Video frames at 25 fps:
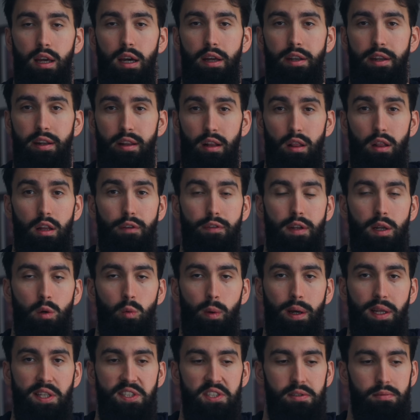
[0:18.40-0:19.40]
the idea that lifting
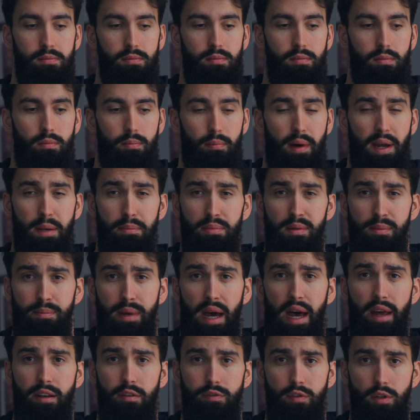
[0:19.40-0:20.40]
weights might be
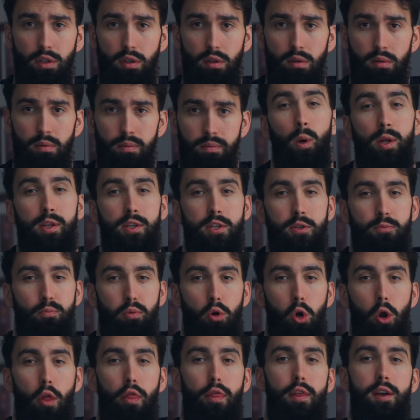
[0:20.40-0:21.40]
bad for you. What
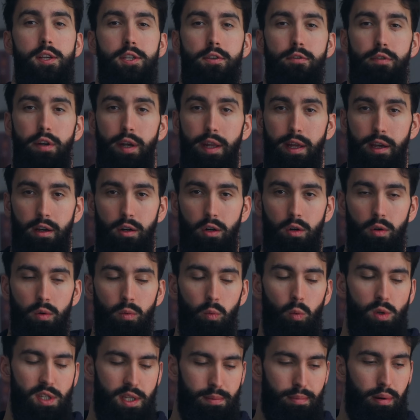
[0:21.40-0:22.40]
spurred this video
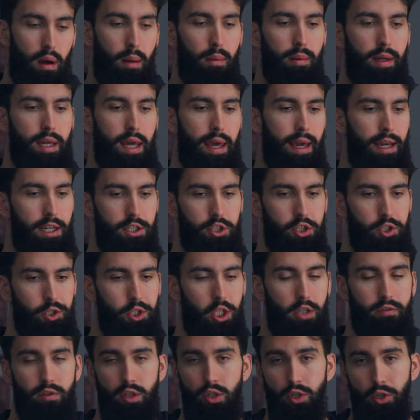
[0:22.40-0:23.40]
was the
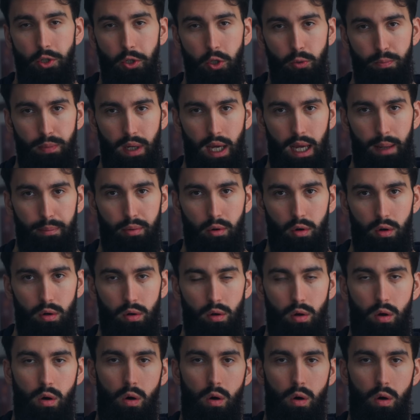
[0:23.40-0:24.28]
publication of a new paper